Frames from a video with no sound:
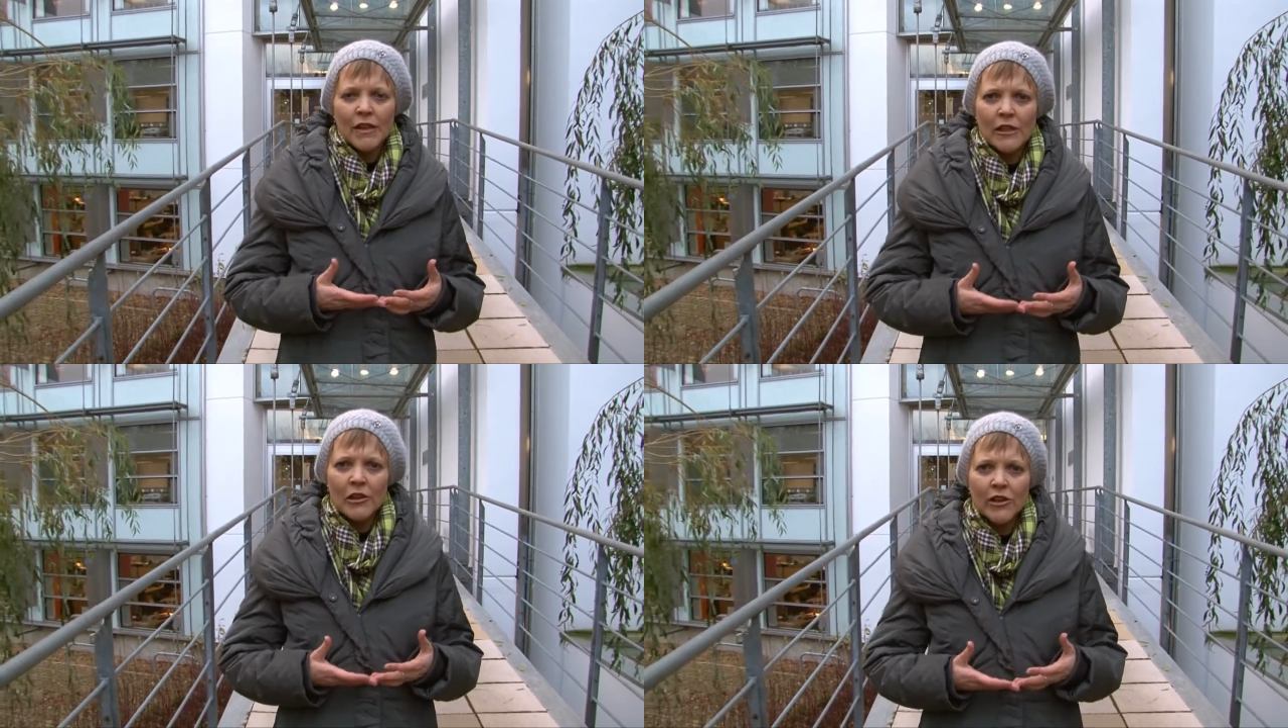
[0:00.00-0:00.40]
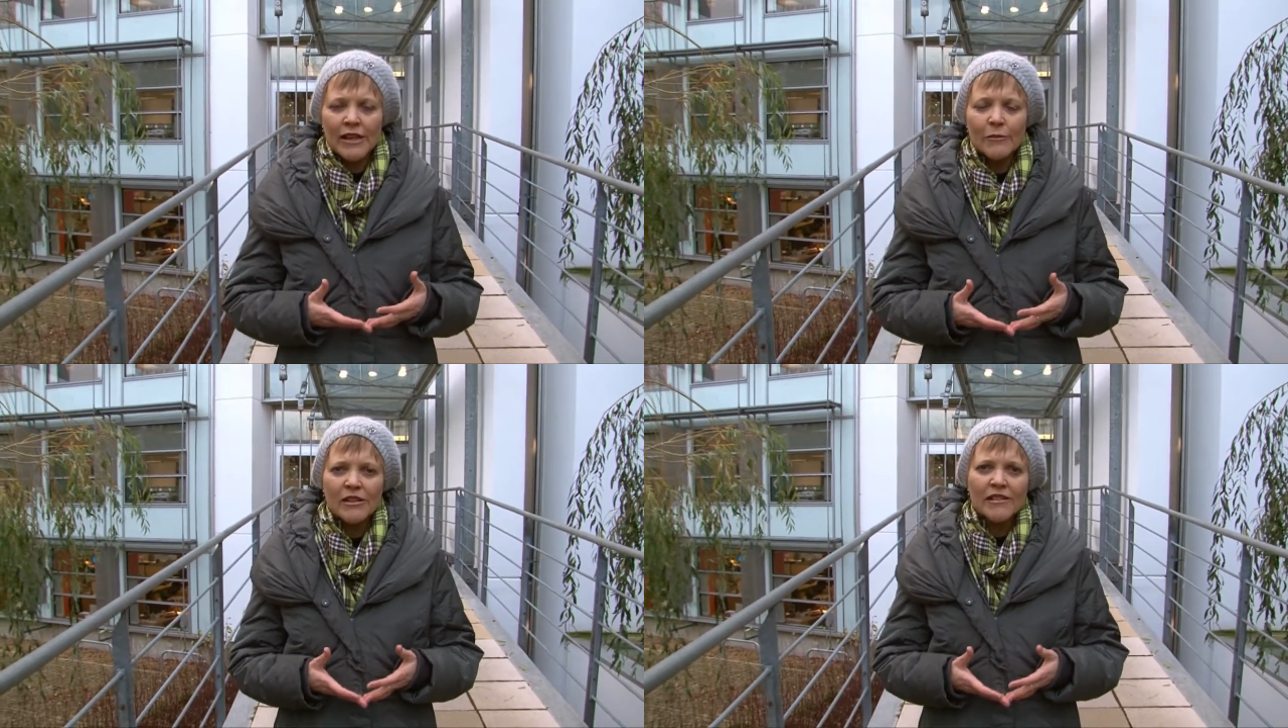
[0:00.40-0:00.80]
The
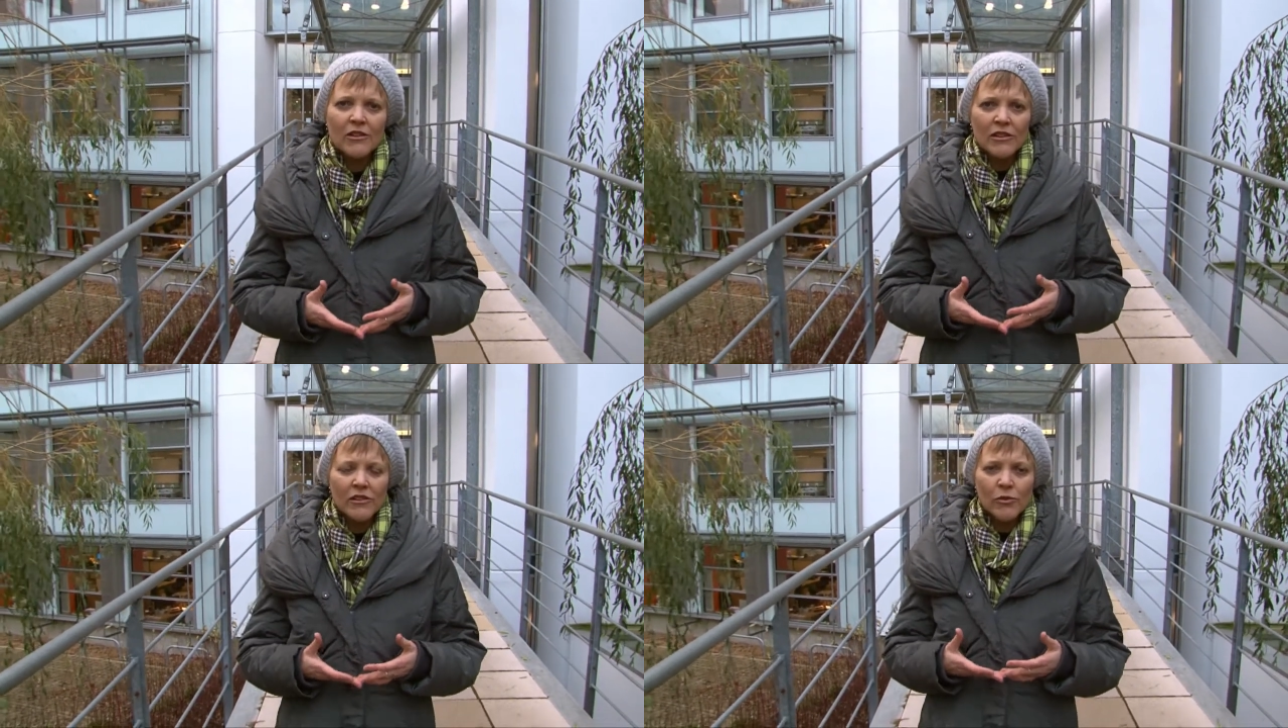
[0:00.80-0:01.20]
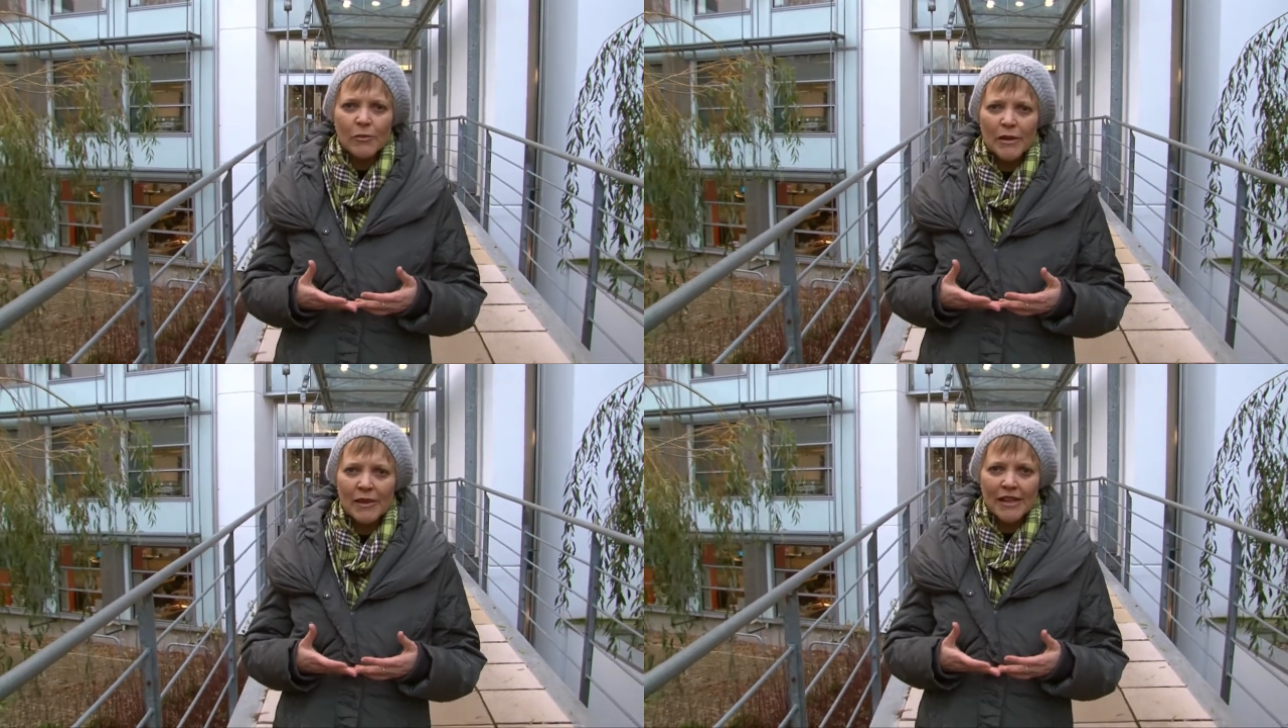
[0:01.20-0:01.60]
learning materials will
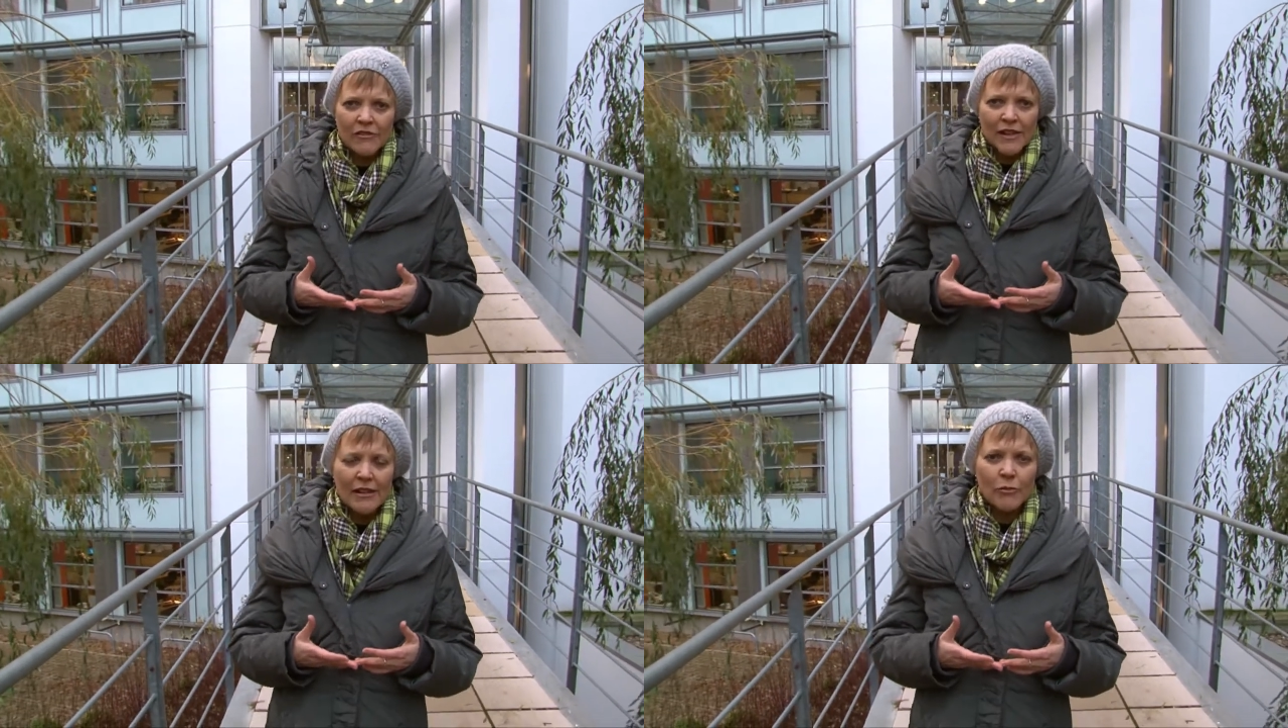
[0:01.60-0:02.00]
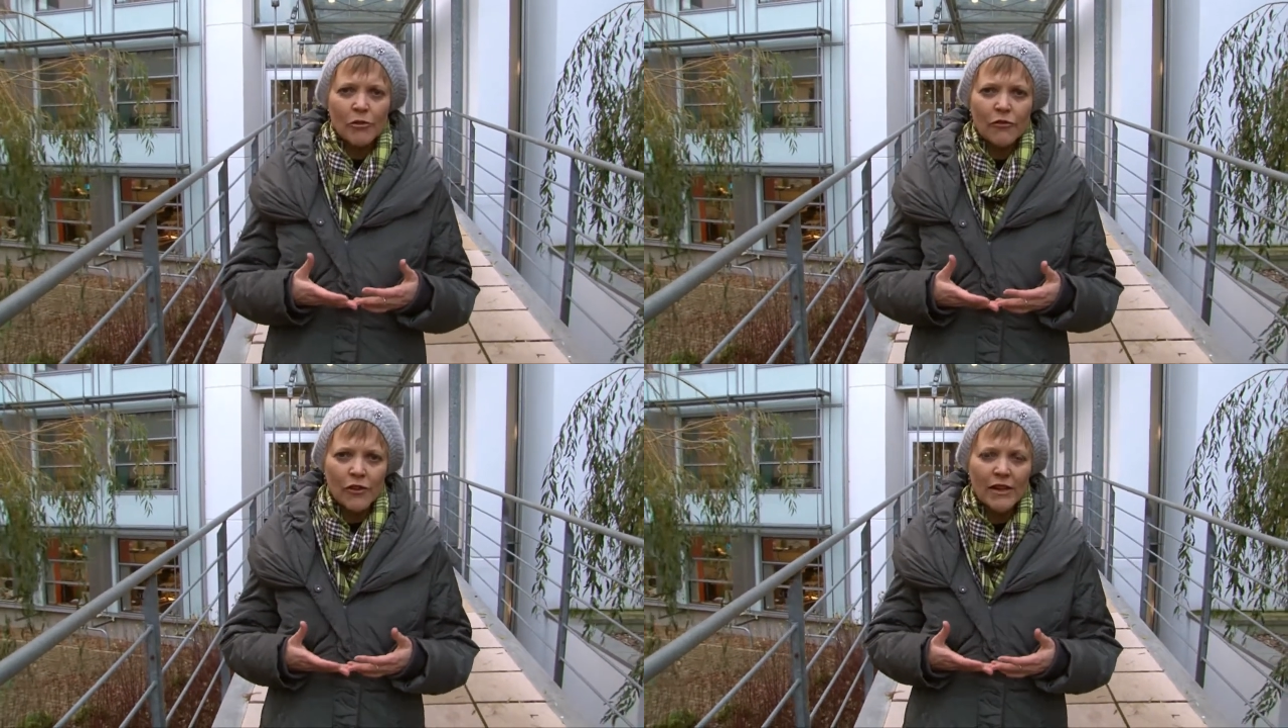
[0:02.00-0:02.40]
be made
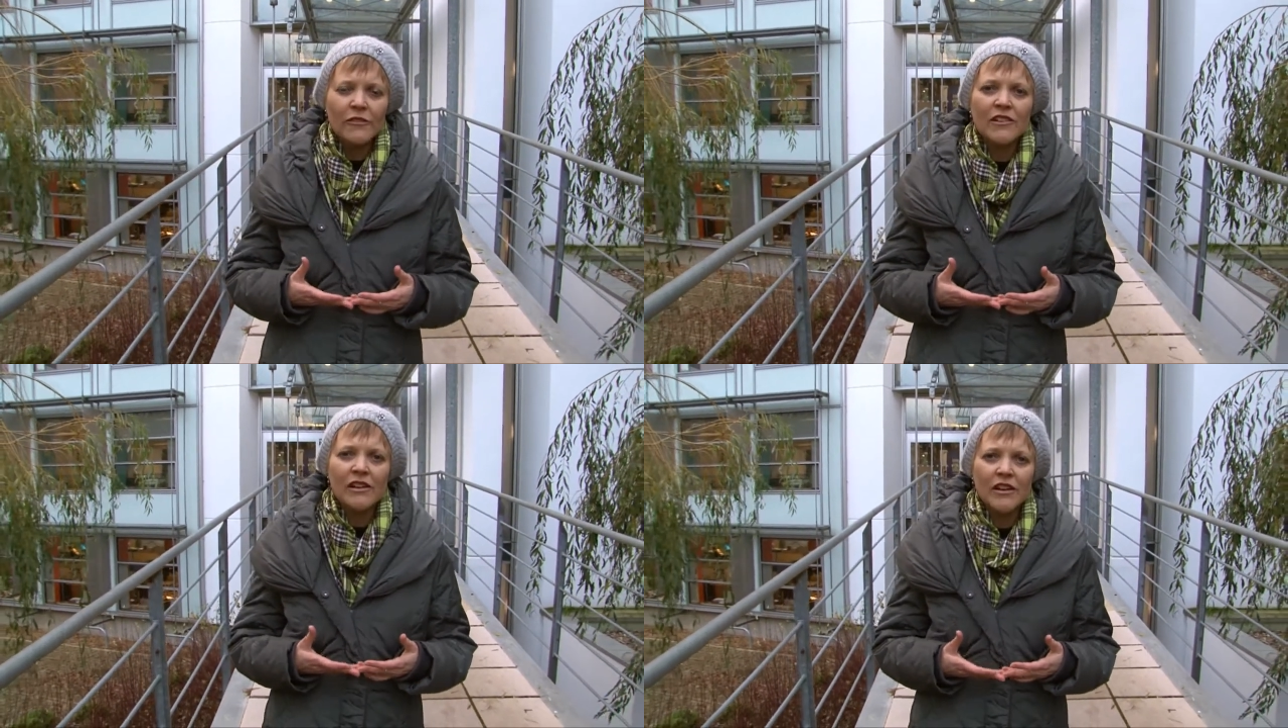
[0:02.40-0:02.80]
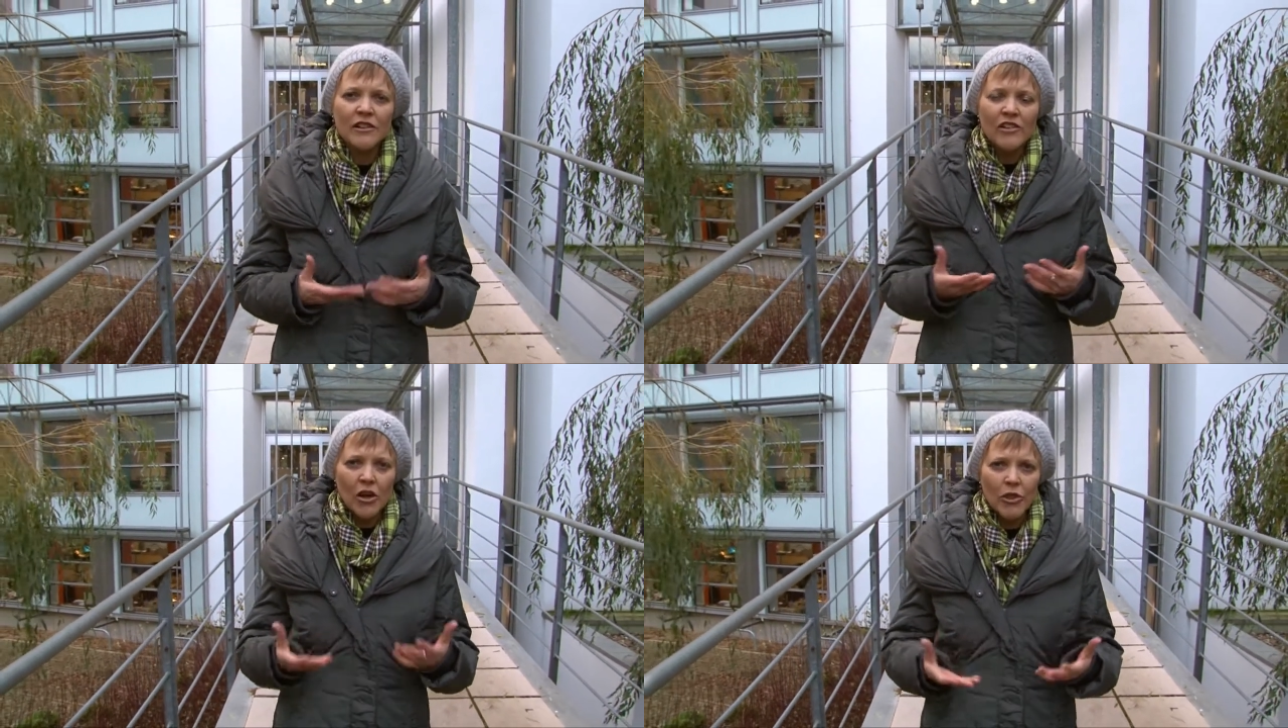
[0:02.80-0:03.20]
available free of
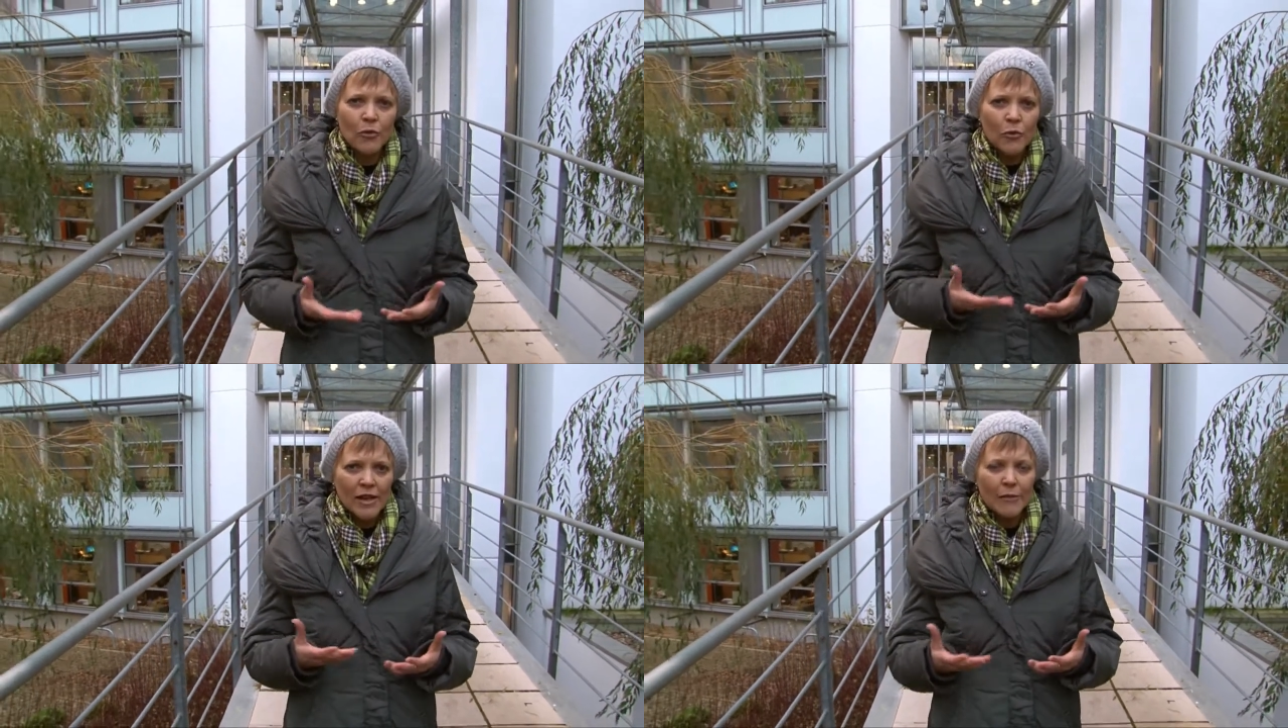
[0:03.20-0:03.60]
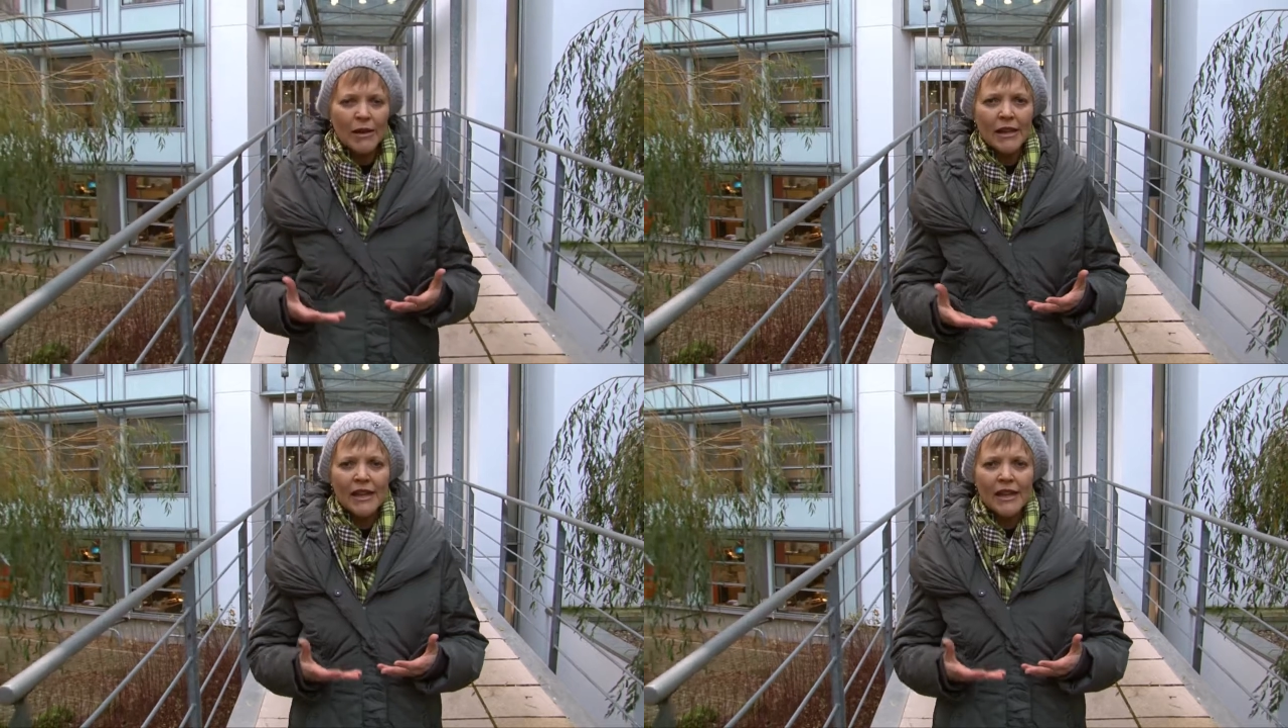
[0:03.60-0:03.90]
charge on the web